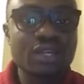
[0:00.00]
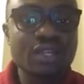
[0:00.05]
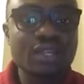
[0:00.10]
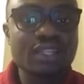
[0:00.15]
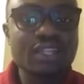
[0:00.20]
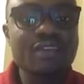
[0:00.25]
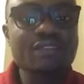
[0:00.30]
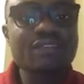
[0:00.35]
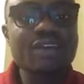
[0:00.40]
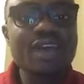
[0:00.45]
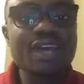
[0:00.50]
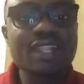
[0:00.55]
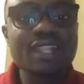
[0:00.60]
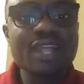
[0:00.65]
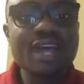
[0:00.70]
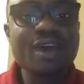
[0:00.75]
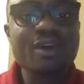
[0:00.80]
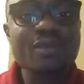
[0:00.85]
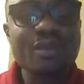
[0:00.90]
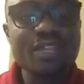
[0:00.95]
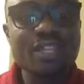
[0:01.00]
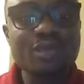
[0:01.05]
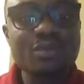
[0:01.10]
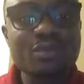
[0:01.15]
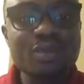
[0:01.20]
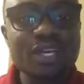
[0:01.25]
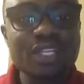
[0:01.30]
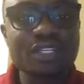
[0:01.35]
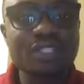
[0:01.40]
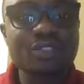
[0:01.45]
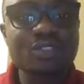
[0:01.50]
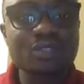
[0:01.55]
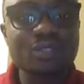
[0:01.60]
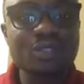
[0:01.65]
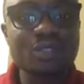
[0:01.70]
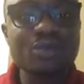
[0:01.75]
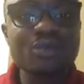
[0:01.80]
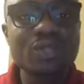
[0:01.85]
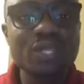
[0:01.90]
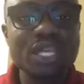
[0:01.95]
Never allow anybody to
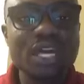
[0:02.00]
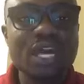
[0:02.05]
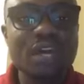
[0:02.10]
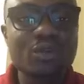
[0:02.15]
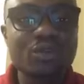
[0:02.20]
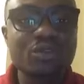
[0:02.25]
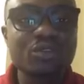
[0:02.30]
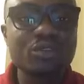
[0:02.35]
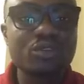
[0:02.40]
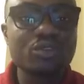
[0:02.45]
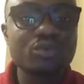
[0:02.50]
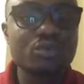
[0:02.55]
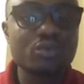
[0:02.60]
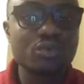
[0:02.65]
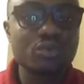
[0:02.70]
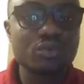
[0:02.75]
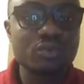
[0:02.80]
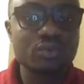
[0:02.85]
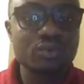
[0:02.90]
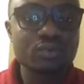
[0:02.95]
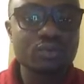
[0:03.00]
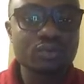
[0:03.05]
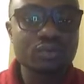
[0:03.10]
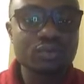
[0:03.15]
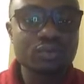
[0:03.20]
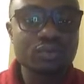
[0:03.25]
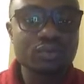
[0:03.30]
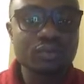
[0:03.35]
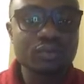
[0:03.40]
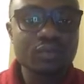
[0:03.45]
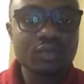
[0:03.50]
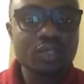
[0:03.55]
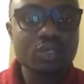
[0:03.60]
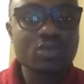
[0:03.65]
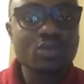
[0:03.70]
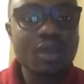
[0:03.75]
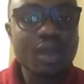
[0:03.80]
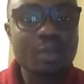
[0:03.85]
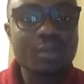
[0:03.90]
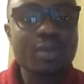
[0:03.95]
look down on
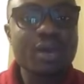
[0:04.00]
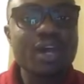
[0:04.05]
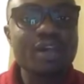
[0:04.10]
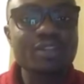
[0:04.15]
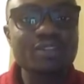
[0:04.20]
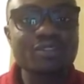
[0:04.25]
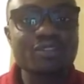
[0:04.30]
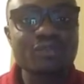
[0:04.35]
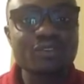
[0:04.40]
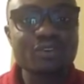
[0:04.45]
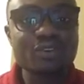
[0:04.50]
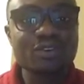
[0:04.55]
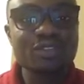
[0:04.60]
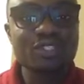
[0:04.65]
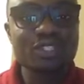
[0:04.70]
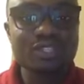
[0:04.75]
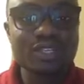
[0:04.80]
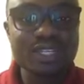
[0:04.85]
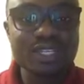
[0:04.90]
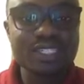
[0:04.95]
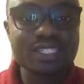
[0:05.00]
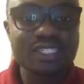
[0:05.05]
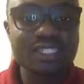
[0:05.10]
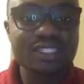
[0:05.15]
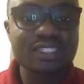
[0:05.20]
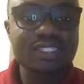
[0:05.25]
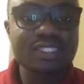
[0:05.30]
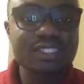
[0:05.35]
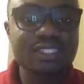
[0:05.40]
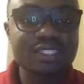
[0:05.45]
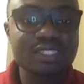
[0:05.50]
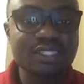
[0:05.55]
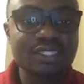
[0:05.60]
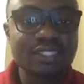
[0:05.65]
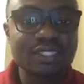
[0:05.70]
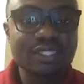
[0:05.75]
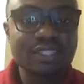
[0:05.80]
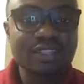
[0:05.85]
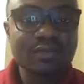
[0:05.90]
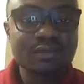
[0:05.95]
you. You are part of God's creation.
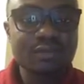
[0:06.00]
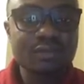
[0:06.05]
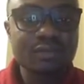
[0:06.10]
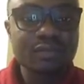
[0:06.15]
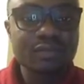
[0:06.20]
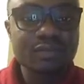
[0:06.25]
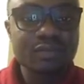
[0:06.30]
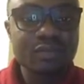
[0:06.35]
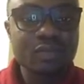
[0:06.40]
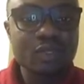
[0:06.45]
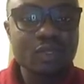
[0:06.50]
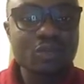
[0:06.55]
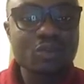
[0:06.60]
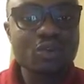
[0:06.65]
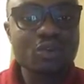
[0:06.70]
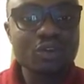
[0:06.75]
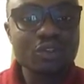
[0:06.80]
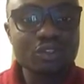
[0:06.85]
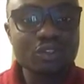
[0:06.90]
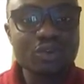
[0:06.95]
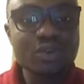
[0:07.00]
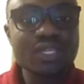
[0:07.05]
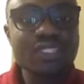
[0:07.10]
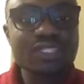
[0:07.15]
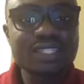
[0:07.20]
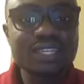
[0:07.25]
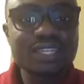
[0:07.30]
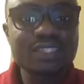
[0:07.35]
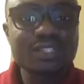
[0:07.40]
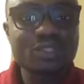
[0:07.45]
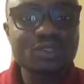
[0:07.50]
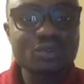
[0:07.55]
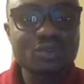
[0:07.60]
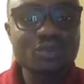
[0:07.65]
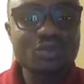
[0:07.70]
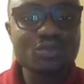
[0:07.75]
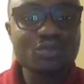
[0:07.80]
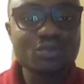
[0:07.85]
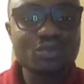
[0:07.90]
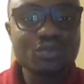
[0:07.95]
God created
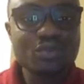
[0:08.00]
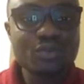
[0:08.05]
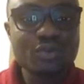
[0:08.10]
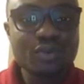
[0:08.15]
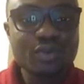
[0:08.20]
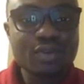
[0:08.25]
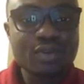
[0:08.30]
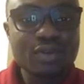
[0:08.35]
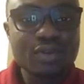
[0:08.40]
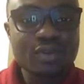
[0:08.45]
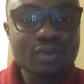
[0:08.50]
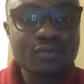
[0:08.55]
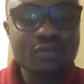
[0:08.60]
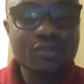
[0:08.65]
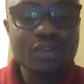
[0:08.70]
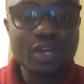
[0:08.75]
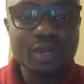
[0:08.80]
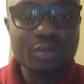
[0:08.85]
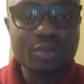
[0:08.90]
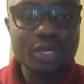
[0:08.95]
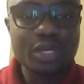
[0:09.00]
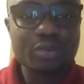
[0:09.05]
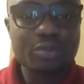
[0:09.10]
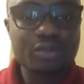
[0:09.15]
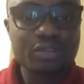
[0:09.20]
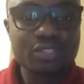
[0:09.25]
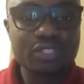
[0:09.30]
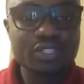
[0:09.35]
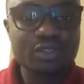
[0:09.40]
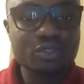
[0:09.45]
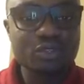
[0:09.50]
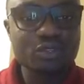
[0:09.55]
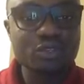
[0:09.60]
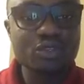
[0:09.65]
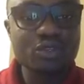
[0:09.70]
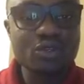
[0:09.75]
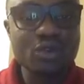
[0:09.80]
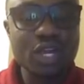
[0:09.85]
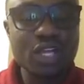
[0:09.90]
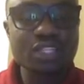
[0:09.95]
you for a purpose, so
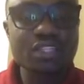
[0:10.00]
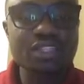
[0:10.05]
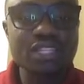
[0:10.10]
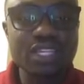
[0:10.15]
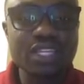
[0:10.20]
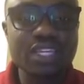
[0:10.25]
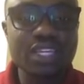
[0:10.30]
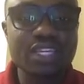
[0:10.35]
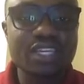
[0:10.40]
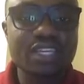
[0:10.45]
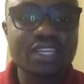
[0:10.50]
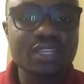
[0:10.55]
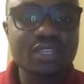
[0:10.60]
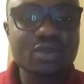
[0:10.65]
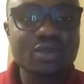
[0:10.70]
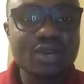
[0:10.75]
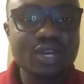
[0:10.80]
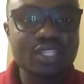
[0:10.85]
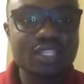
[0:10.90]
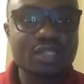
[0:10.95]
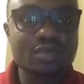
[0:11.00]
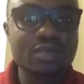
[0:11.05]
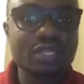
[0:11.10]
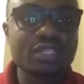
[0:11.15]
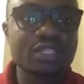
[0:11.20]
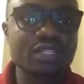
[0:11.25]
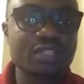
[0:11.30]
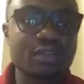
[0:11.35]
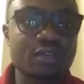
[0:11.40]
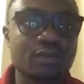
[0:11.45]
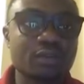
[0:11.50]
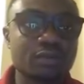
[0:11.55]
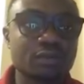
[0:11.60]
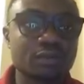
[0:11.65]
you are unique. You are special.